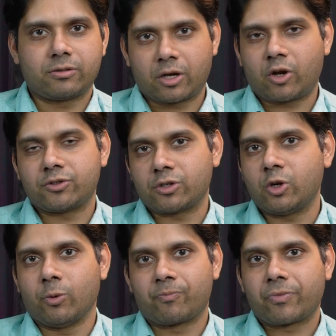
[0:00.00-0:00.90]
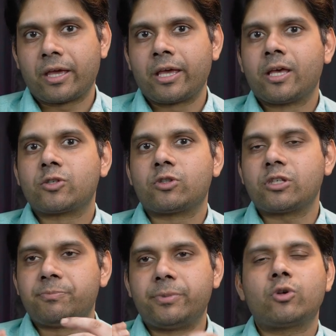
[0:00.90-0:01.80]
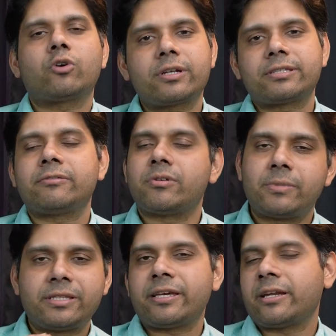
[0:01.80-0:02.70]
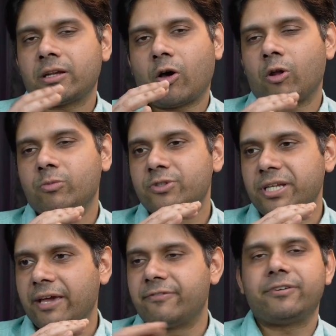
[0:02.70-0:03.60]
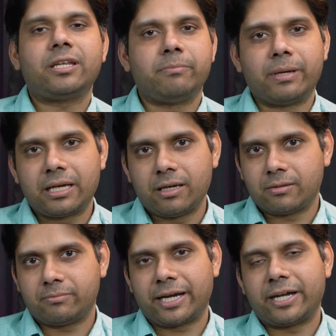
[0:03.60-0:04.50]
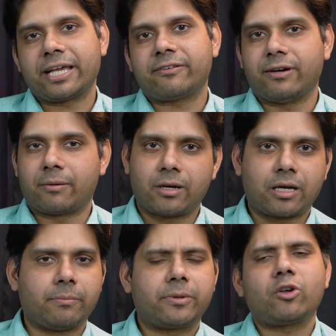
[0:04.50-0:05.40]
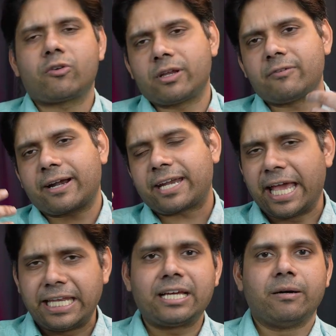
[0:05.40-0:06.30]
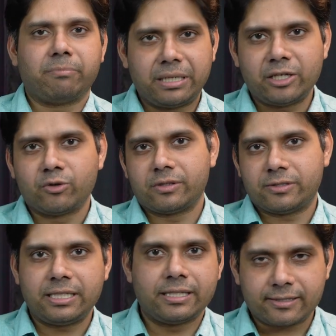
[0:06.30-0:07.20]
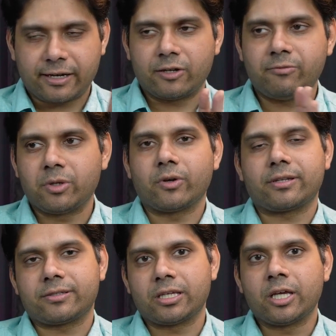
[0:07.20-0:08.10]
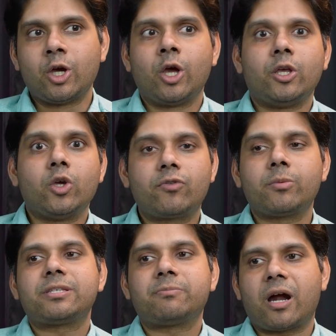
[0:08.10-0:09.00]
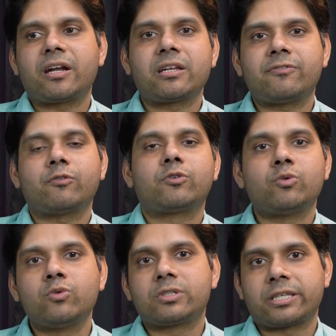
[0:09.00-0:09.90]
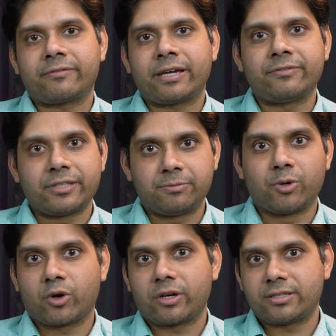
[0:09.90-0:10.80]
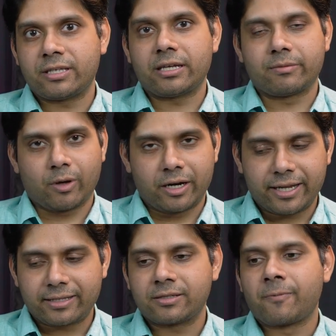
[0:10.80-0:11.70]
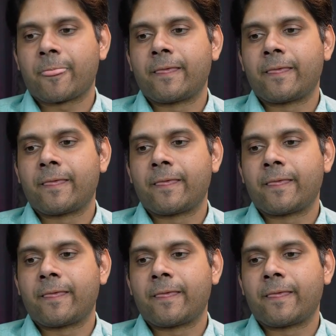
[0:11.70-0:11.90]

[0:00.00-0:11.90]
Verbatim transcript: across the globe. So this bureaucracy will be there in almost every big biotech pharma company. In fact, any company, you will see this kind of bureaucracy. You have to be smart enough to survive this bureaucracy in politics.